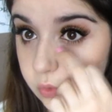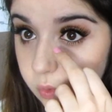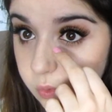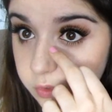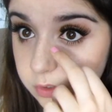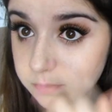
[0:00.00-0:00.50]

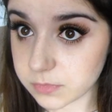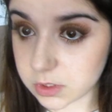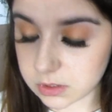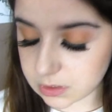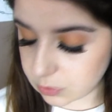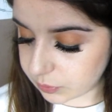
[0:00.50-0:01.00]
corner a
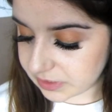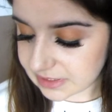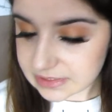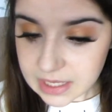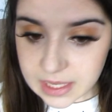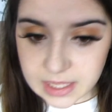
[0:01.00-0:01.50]
little bit,
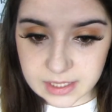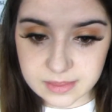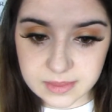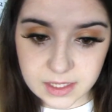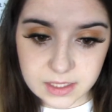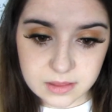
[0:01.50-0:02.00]
and
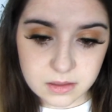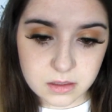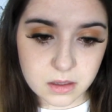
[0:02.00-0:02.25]
then